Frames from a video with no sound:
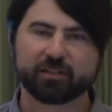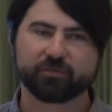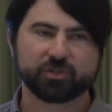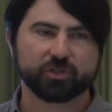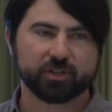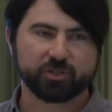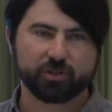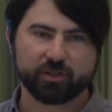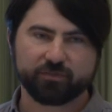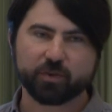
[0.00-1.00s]

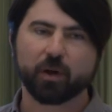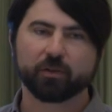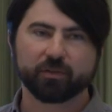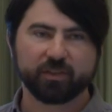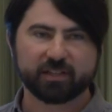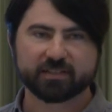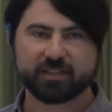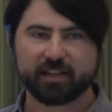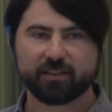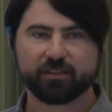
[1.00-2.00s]
infrastructure and a few other things
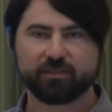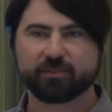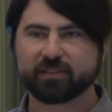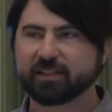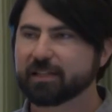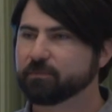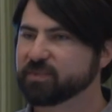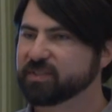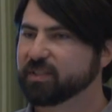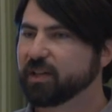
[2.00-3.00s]
that
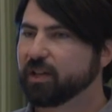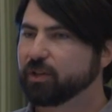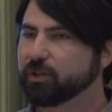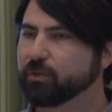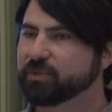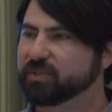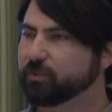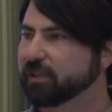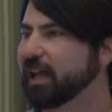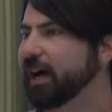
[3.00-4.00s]
teams use and
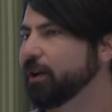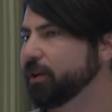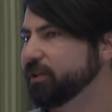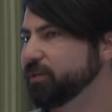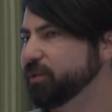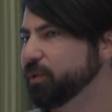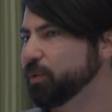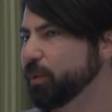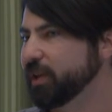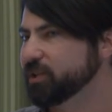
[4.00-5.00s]
rely on
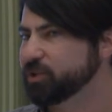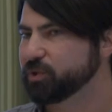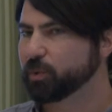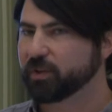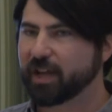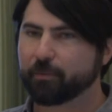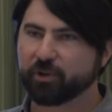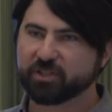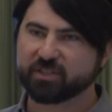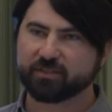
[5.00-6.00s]
to ensure the
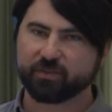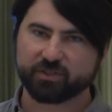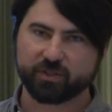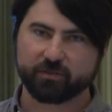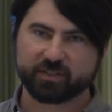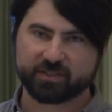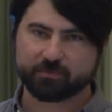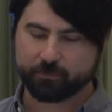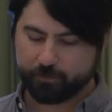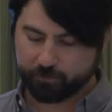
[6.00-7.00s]
operations of their
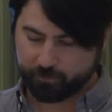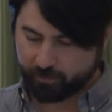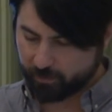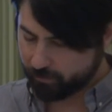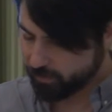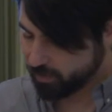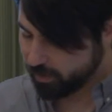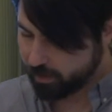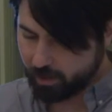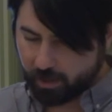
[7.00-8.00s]
service.
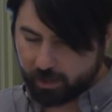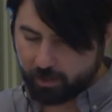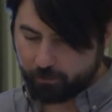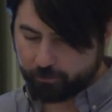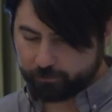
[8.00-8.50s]
Um,